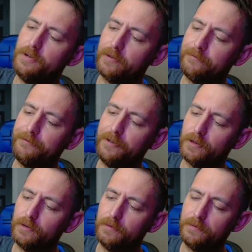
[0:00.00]
can
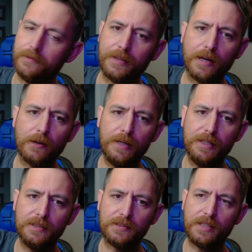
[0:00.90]
feel there
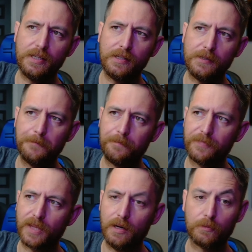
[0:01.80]
is the
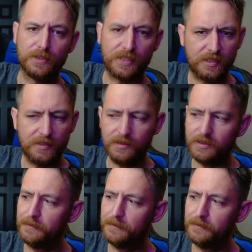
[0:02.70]
resistance.